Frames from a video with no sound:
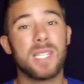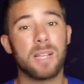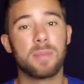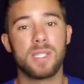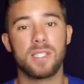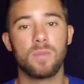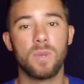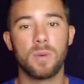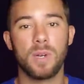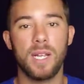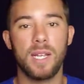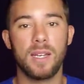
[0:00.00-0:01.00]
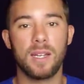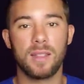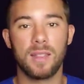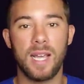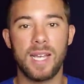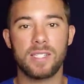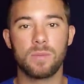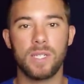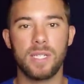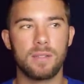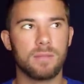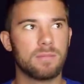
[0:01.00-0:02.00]
exact position we were in last
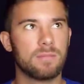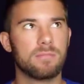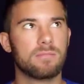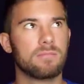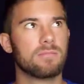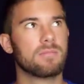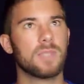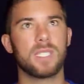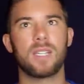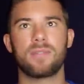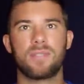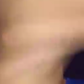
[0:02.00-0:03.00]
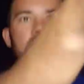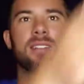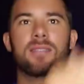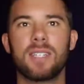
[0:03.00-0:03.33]
week. Is that a flag?